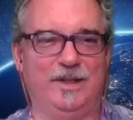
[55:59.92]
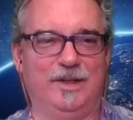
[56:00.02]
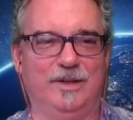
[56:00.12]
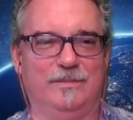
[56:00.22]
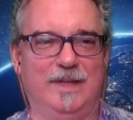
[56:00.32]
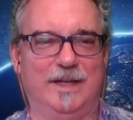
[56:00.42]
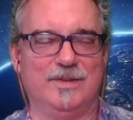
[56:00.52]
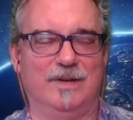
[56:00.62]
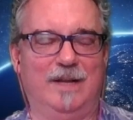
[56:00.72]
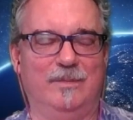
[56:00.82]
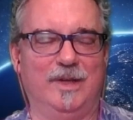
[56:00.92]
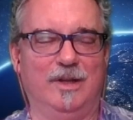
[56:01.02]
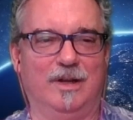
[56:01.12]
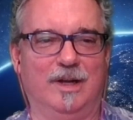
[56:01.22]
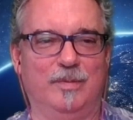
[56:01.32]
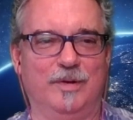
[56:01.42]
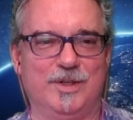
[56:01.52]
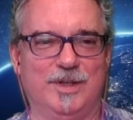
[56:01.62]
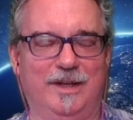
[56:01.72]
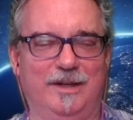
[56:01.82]
you. Thanks for having me on. I
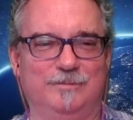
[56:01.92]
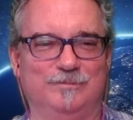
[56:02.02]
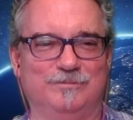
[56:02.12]
appreciate it.